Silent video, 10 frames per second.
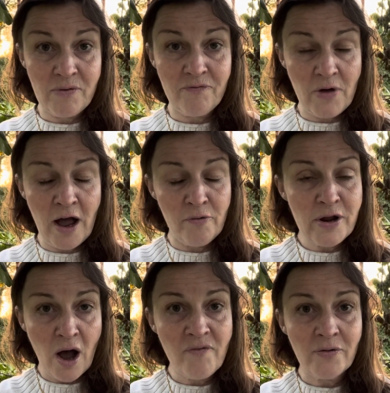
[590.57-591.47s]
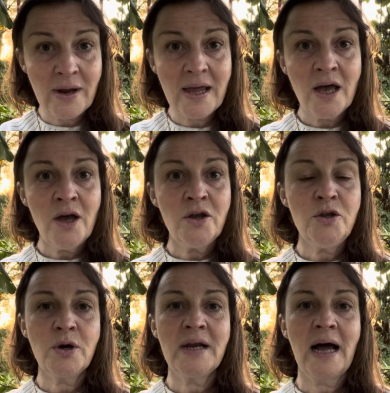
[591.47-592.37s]
recovery,
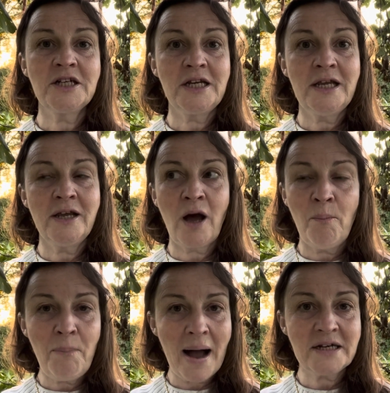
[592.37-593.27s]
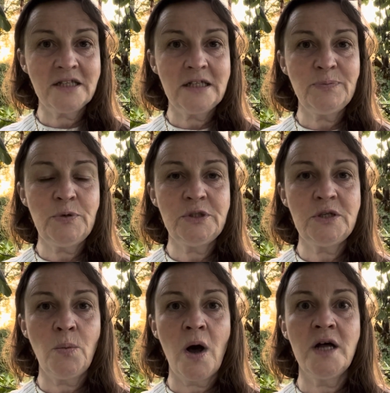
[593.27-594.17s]
you can actually come back to these
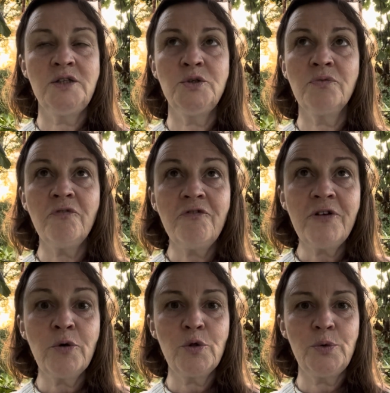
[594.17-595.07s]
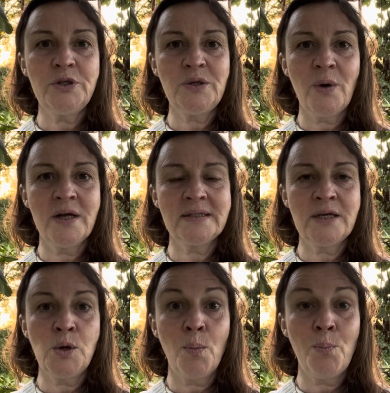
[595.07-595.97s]
beauty words. You can feel the beauty words
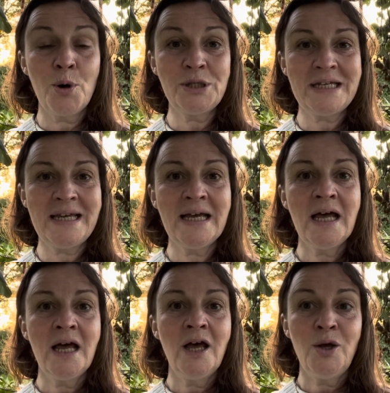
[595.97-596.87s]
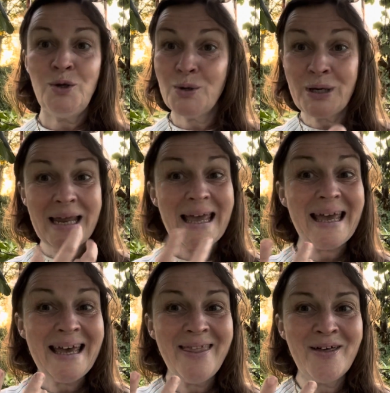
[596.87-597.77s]
in your body, you can
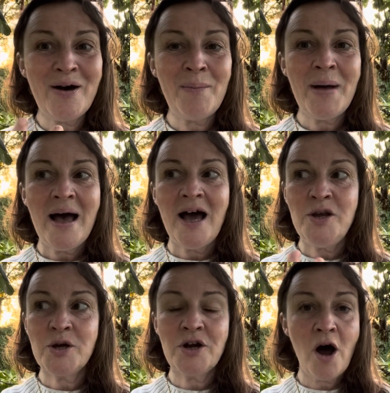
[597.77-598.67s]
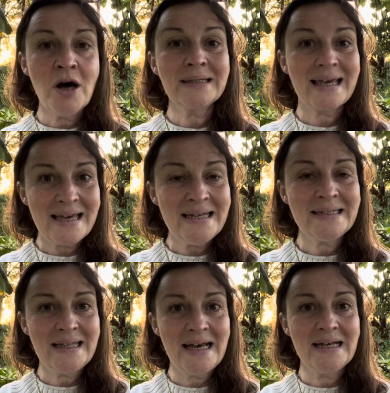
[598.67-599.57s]
hear them, and you can ask, is
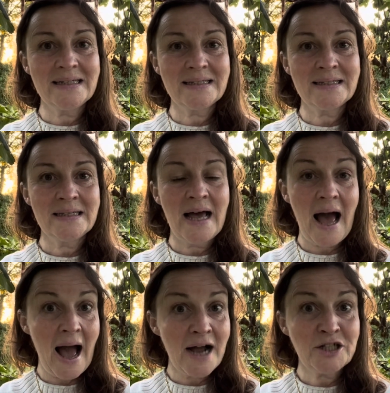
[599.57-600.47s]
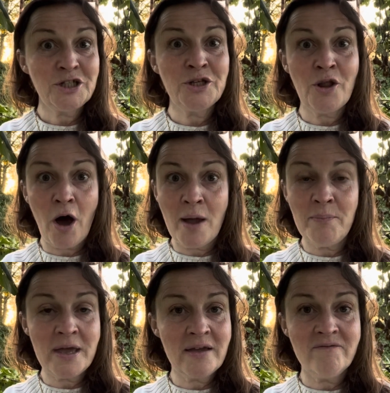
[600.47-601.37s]
this action that I'm
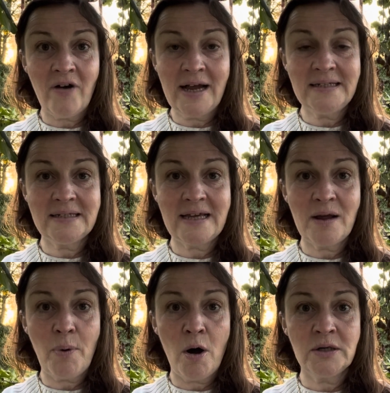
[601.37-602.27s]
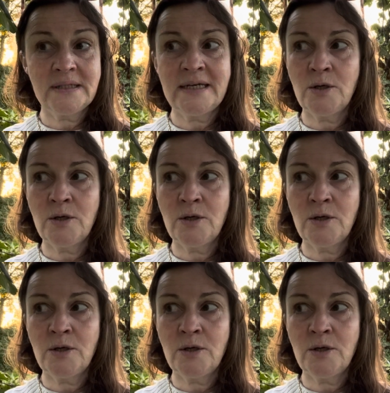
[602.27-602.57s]
being invited to take part in,